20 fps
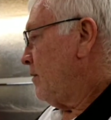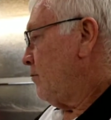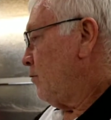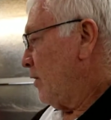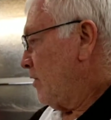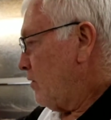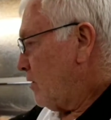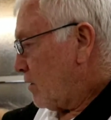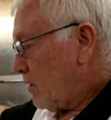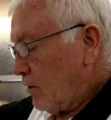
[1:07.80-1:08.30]

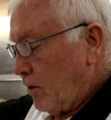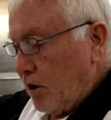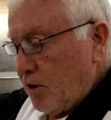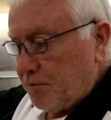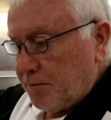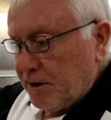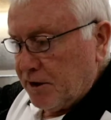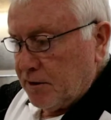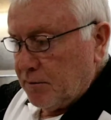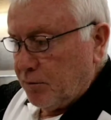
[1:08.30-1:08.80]
when you're
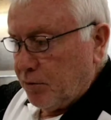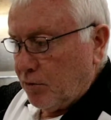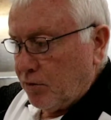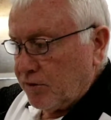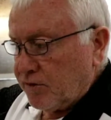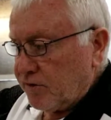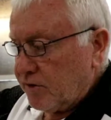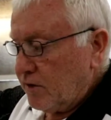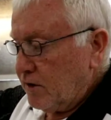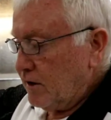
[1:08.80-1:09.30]
opening the
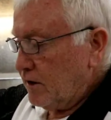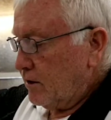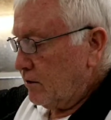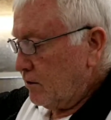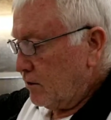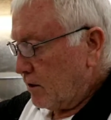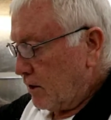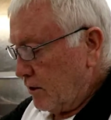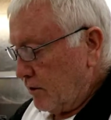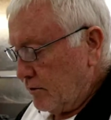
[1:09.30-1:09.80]
ports earlier,
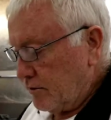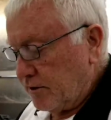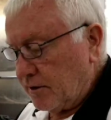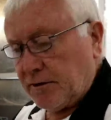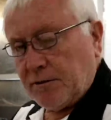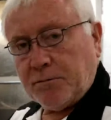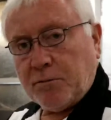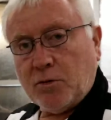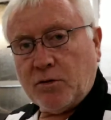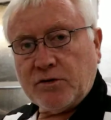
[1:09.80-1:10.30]
you're
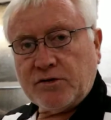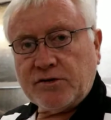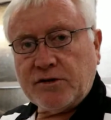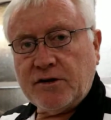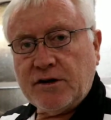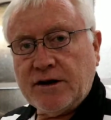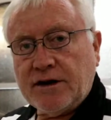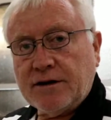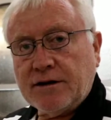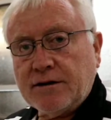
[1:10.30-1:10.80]
closing the ports
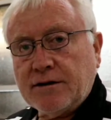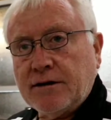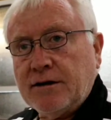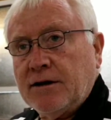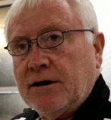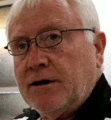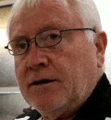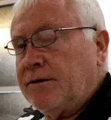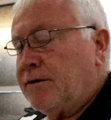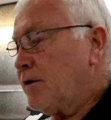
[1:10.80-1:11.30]
earlier.
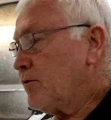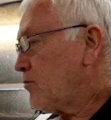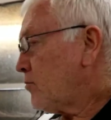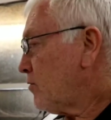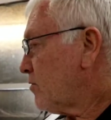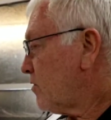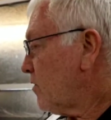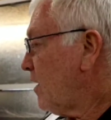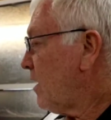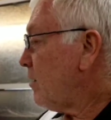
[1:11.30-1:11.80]
This
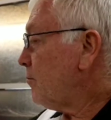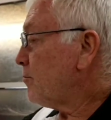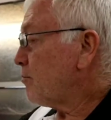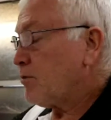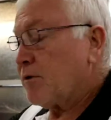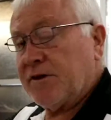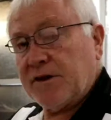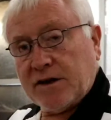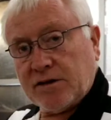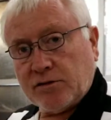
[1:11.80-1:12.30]
also
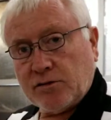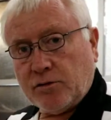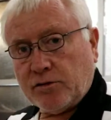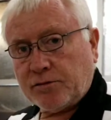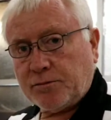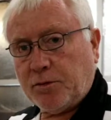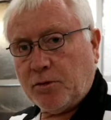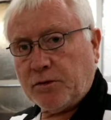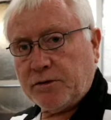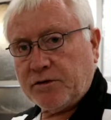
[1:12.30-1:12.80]
helps with the
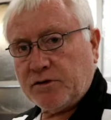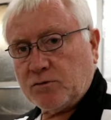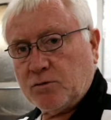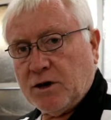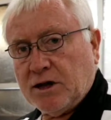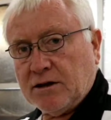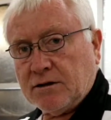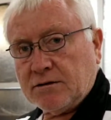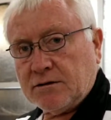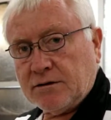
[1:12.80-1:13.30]
exhaust port as
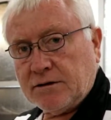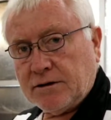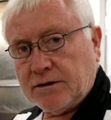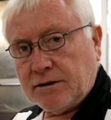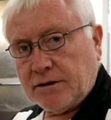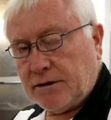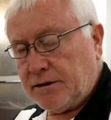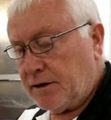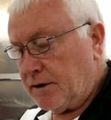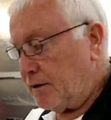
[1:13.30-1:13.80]
well,
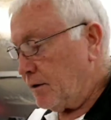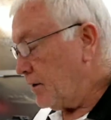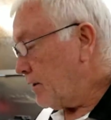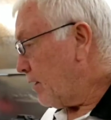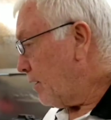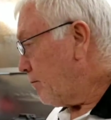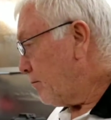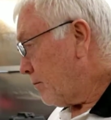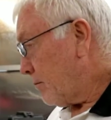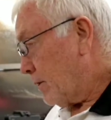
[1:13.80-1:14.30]

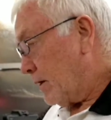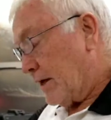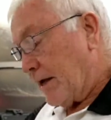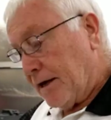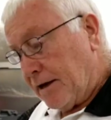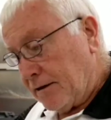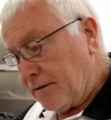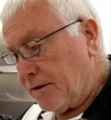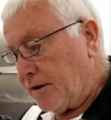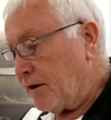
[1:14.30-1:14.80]

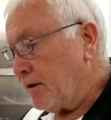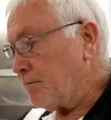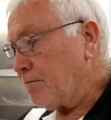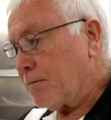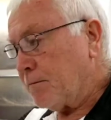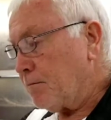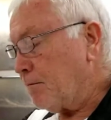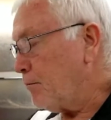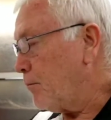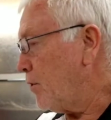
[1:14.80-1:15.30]
getting the
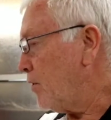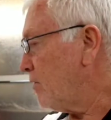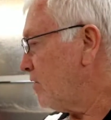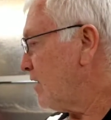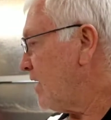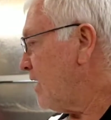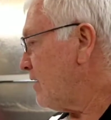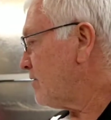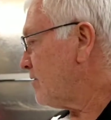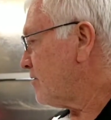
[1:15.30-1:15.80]

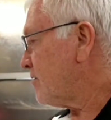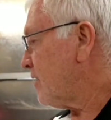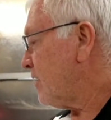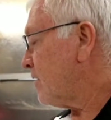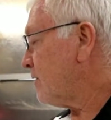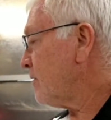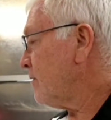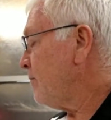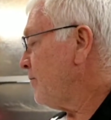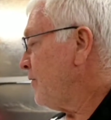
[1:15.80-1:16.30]
burnt gases
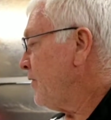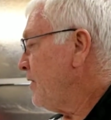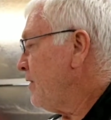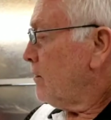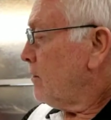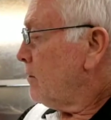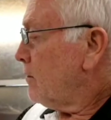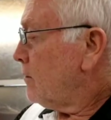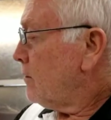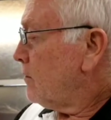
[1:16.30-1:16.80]
out.
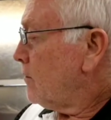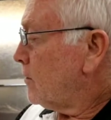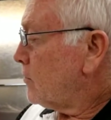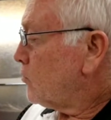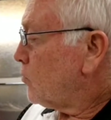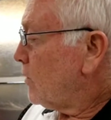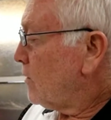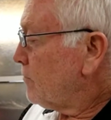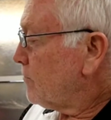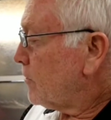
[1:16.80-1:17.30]
The
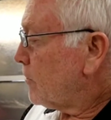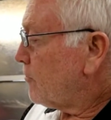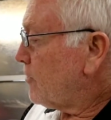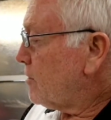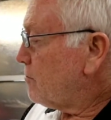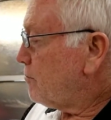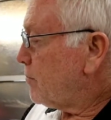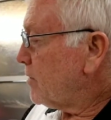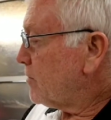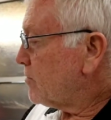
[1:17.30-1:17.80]
12
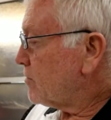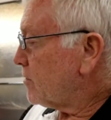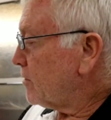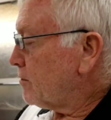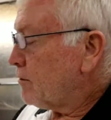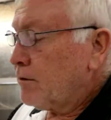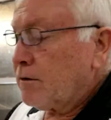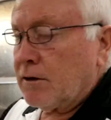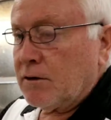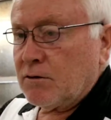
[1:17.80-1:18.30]
degree
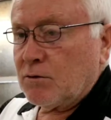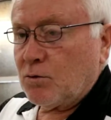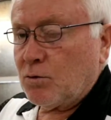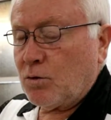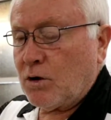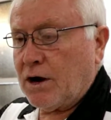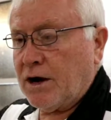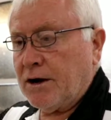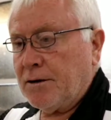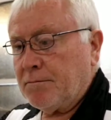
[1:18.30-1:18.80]
piston
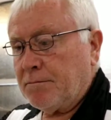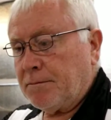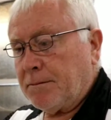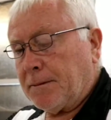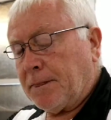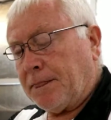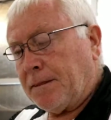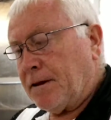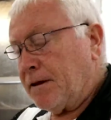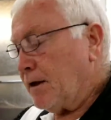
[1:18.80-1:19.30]

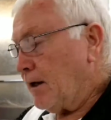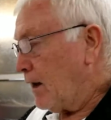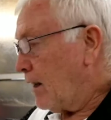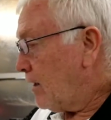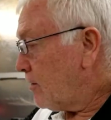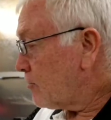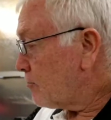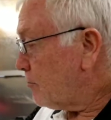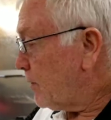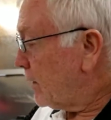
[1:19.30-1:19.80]

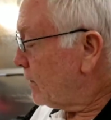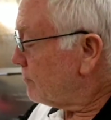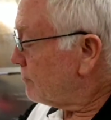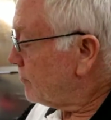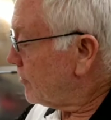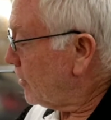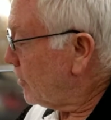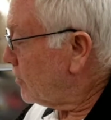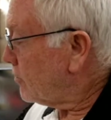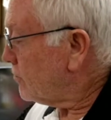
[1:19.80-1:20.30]
allows better
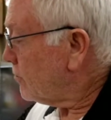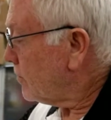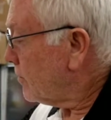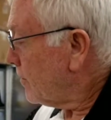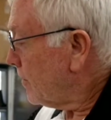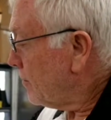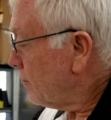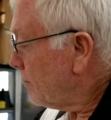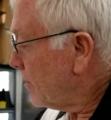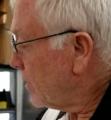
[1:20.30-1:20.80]
flow,
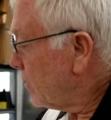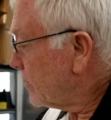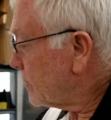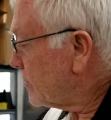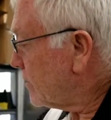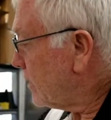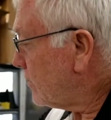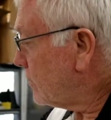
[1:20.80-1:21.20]
because